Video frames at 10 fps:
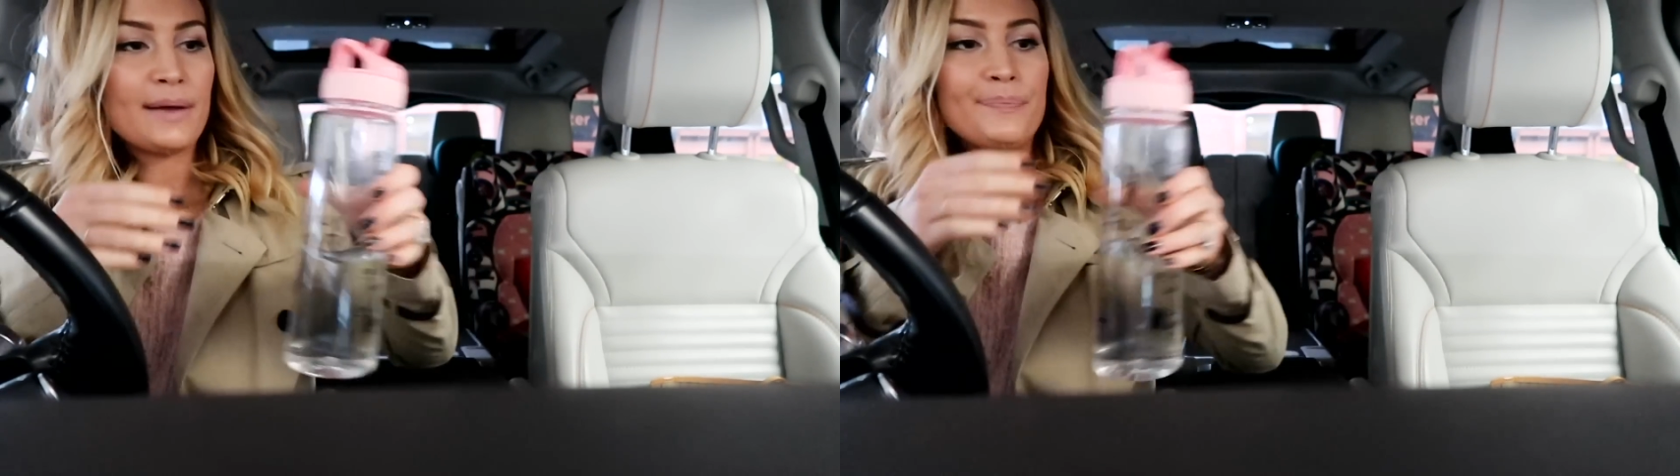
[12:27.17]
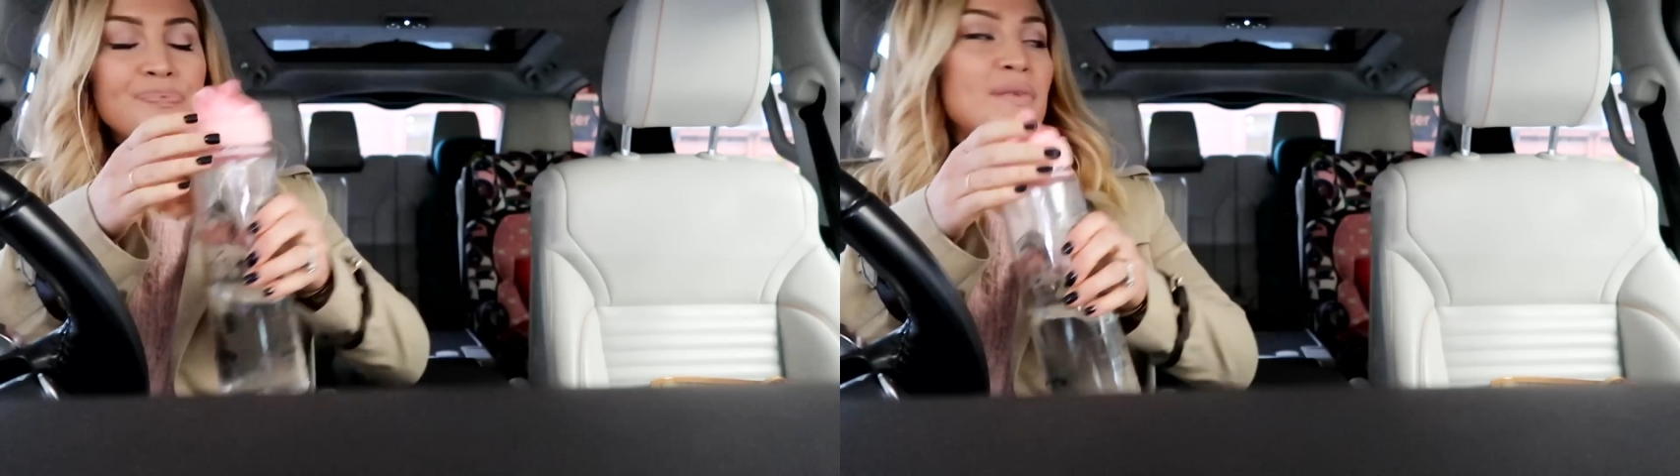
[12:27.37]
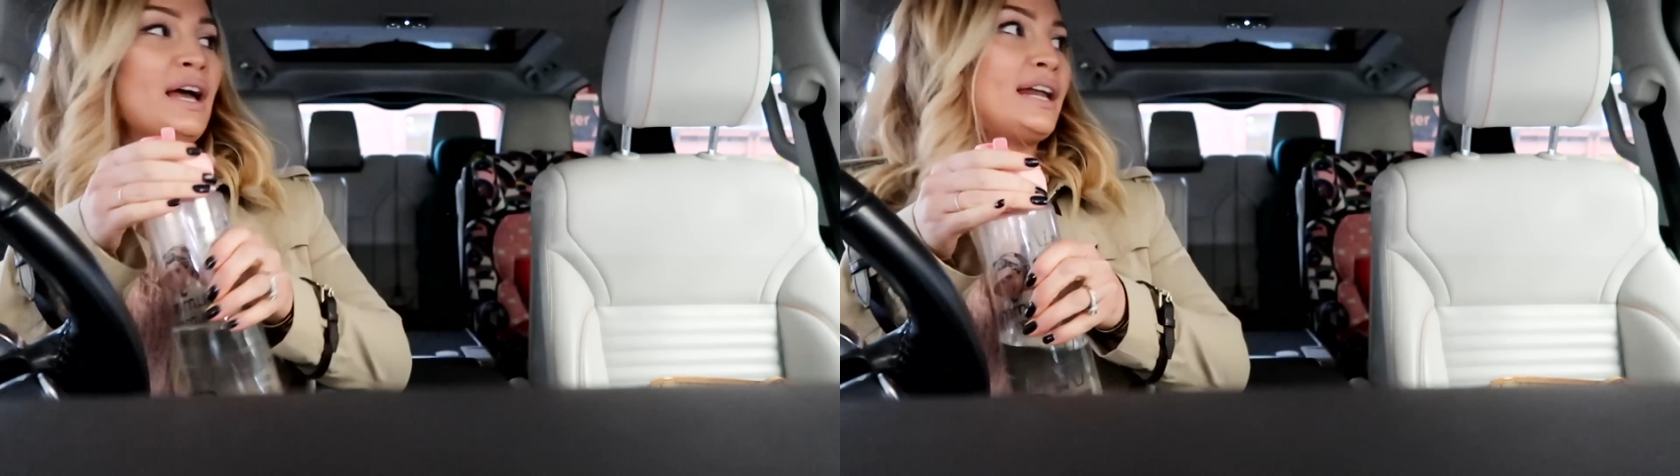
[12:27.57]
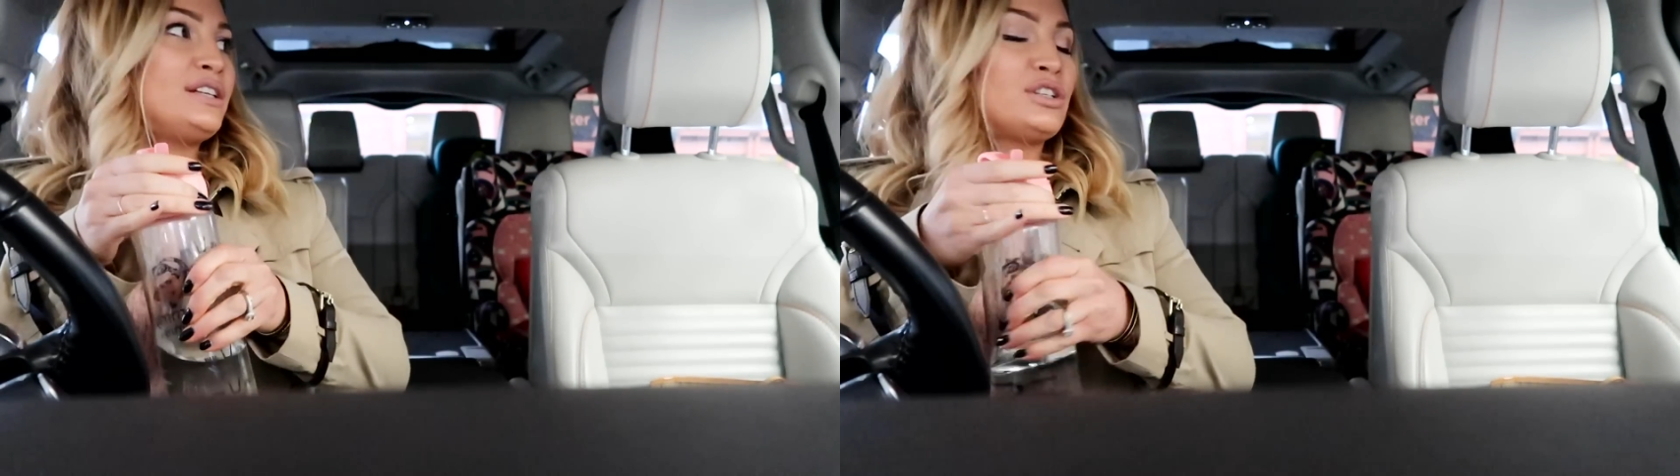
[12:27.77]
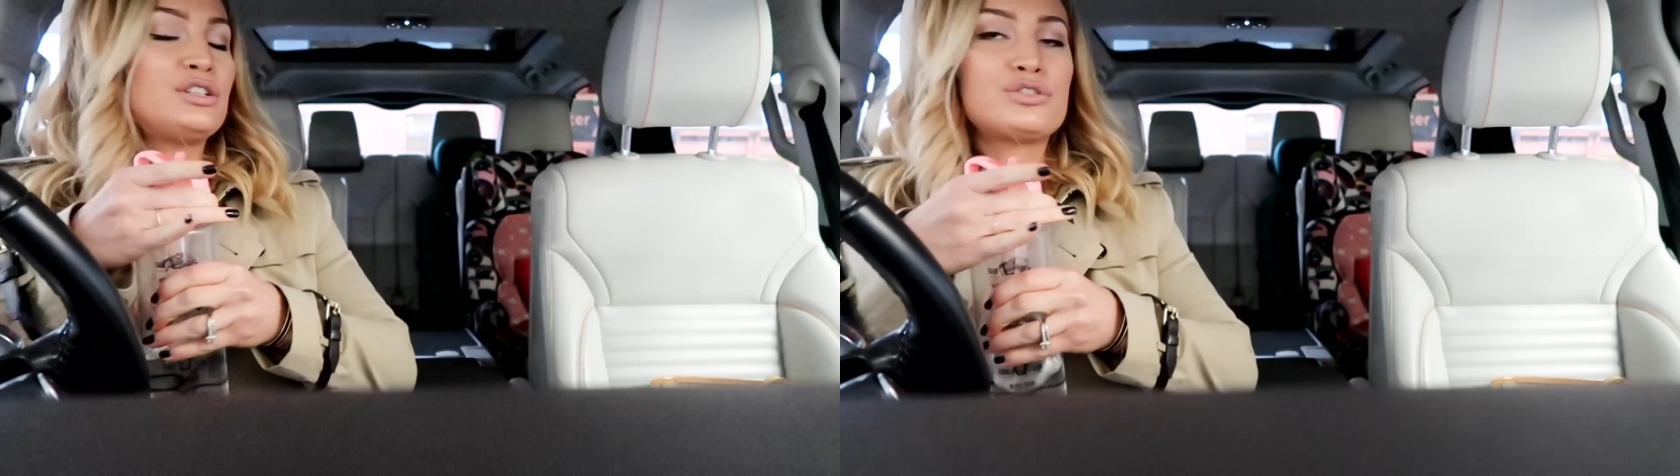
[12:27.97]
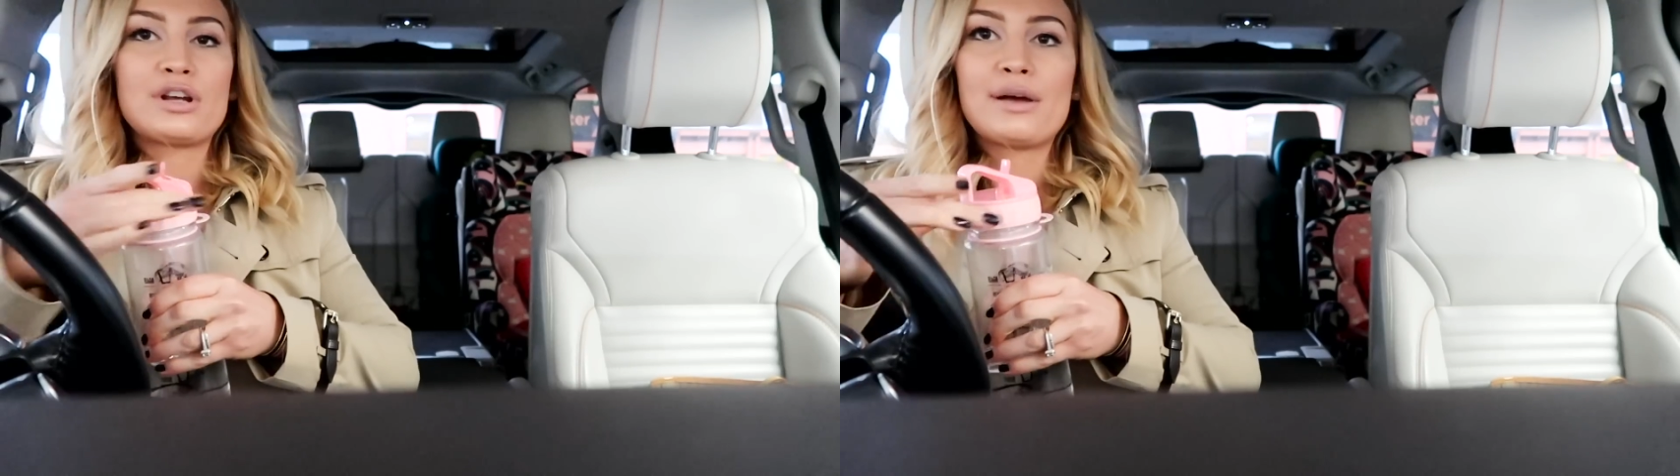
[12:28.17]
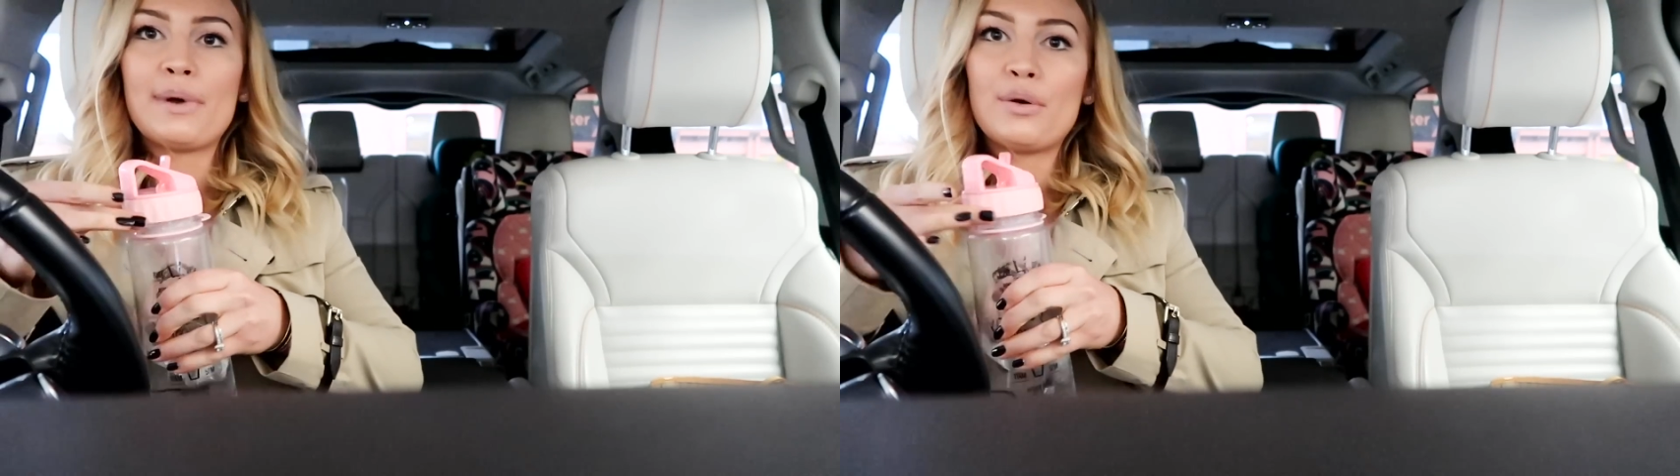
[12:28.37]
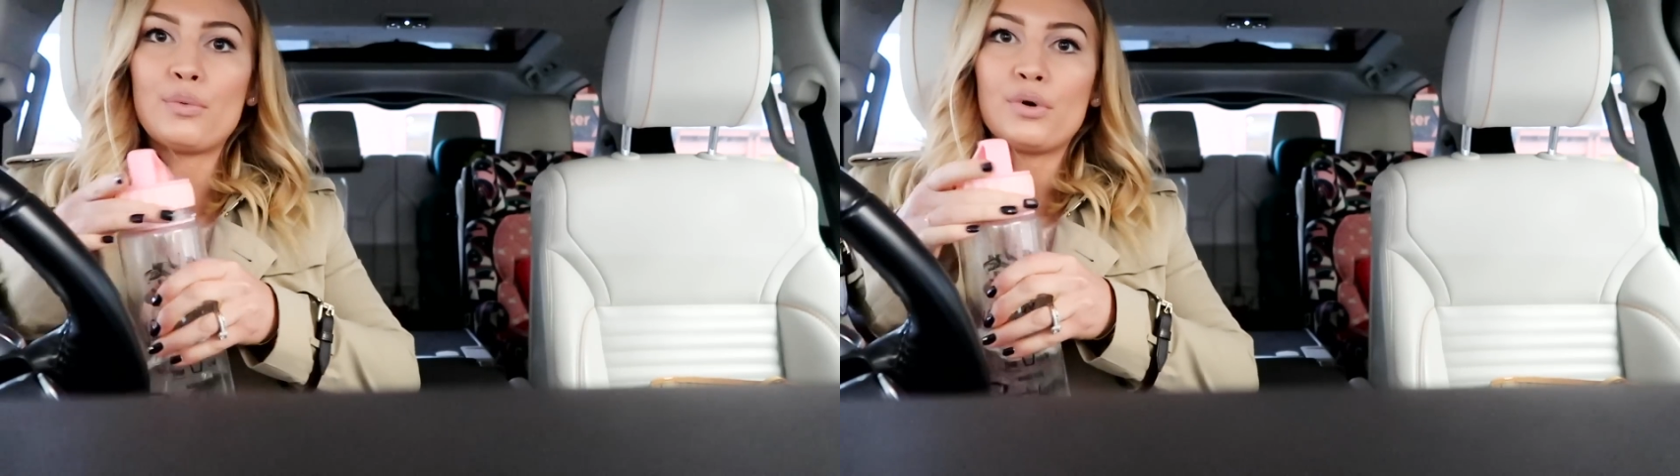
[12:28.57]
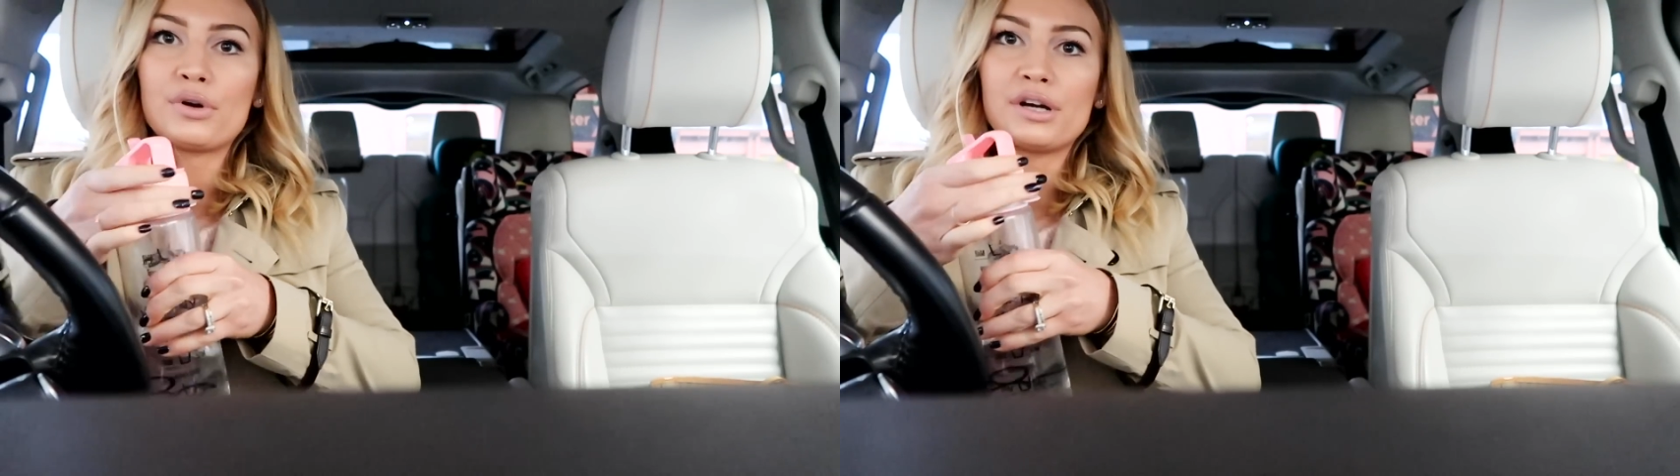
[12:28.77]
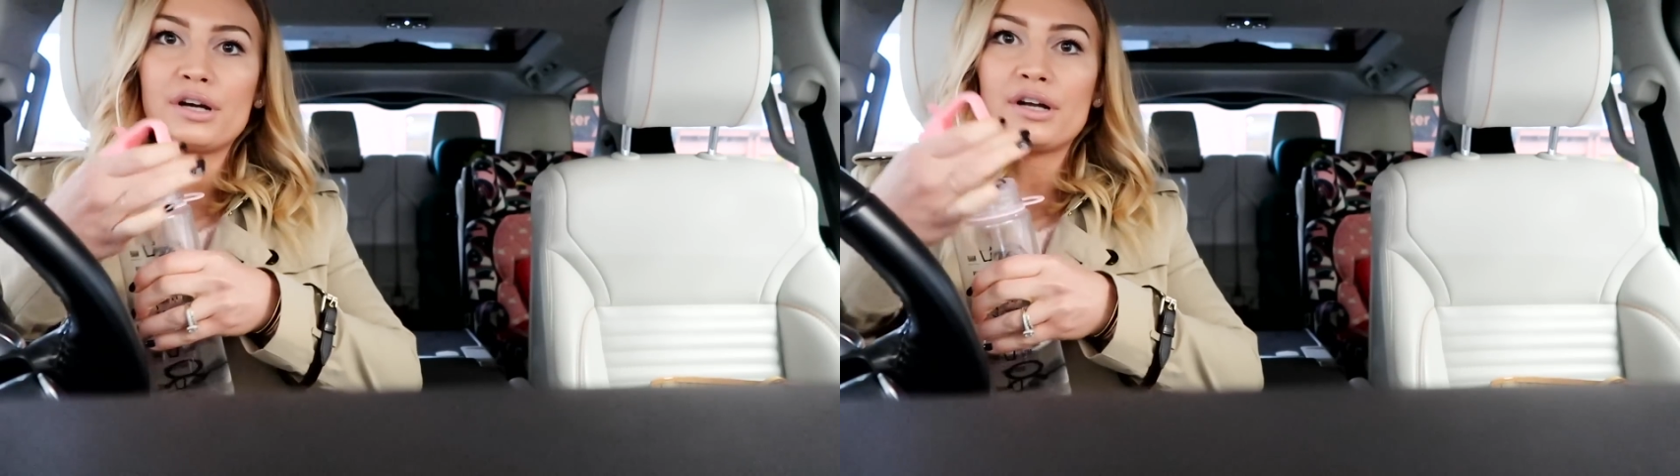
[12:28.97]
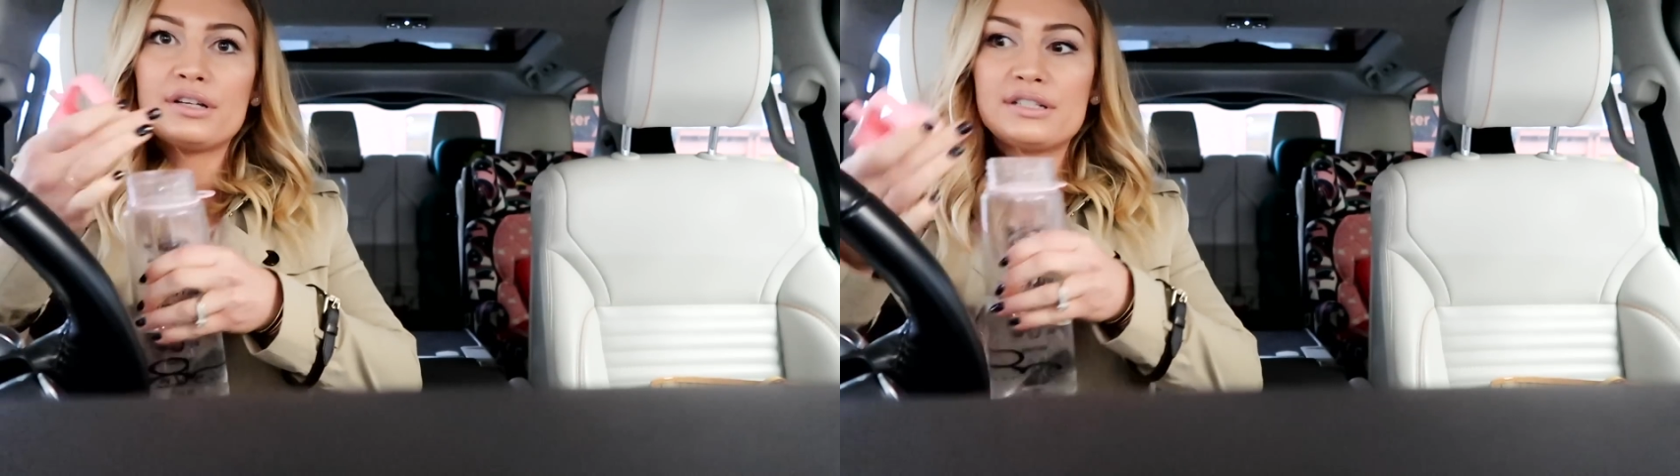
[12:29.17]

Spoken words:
And I didn't drink my water